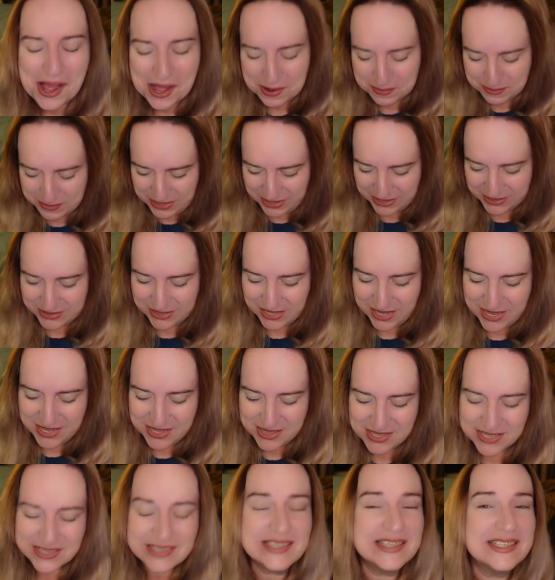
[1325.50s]
Up next.
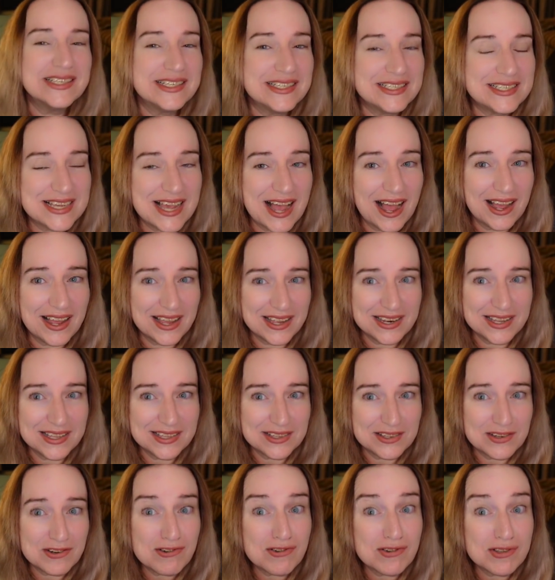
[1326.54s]
This is a tiny
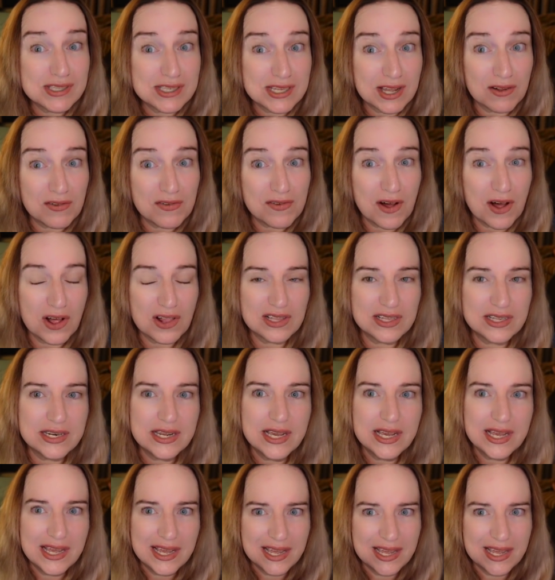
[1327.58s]
little Delft Holland.